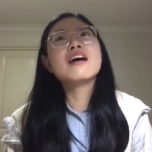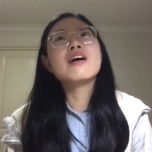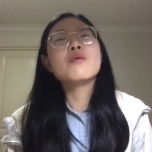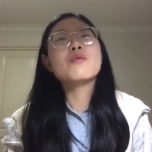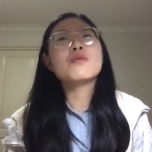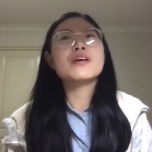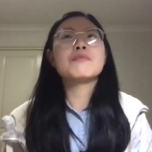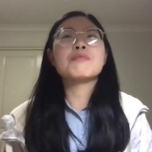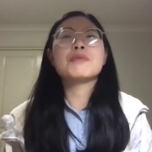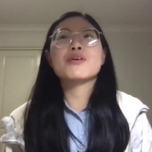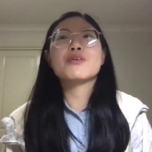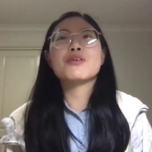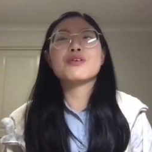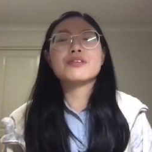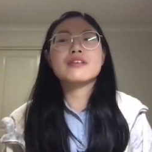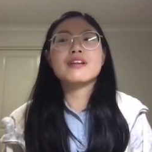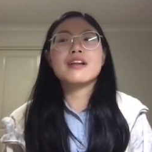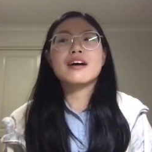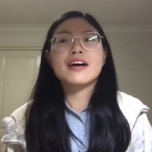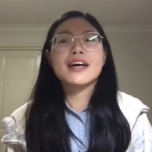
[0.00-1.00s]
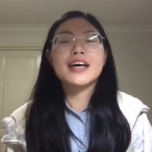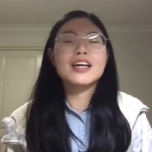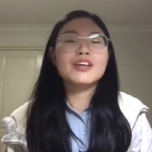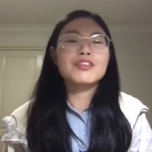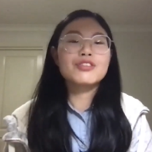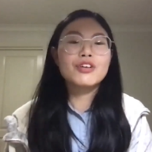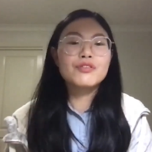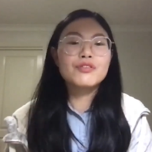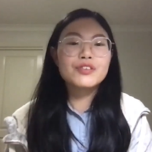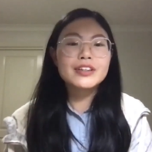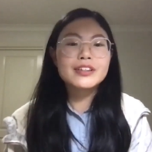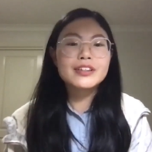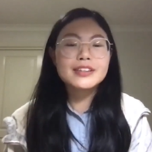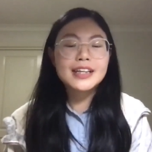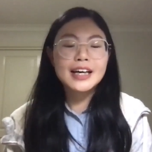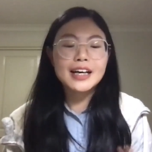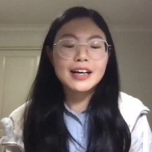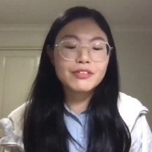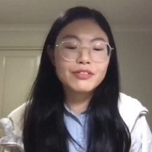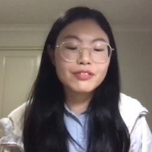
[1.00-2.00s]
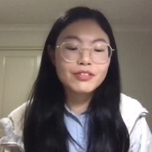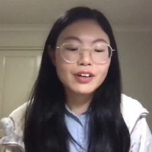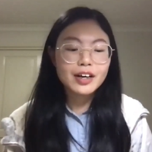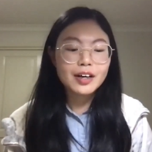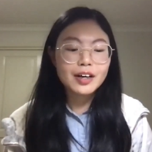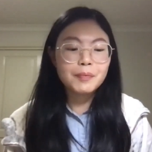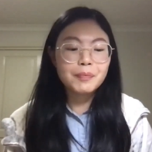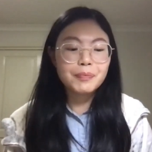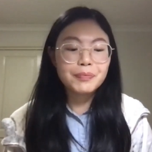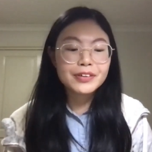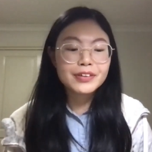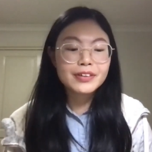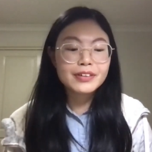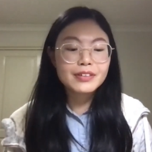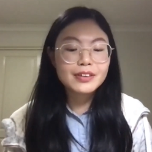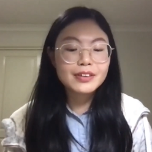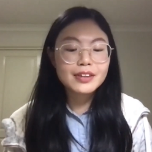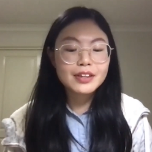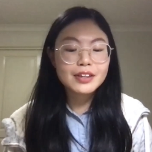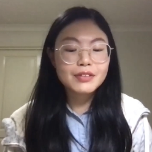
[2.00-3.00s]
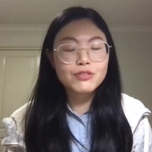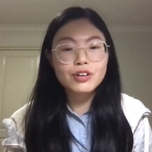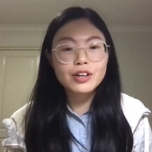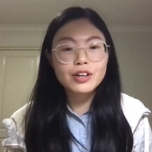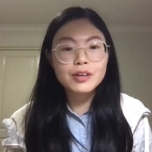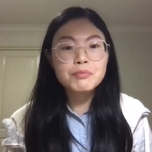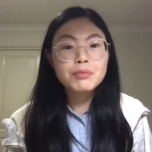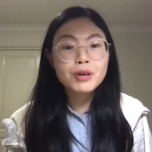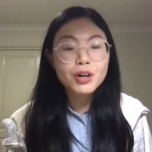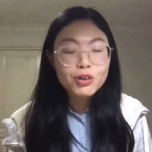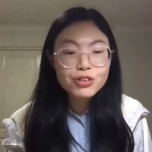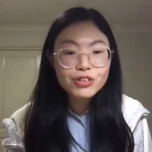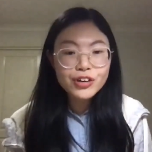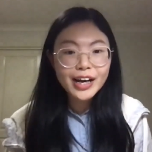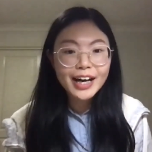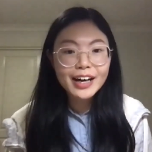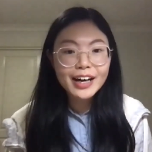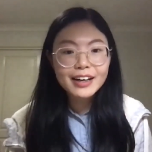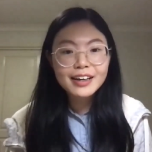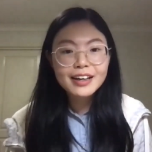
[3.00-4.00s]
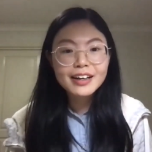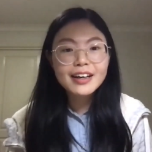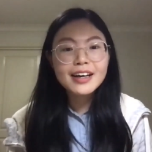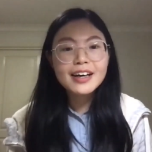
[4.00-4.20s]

we because like each of us have um different project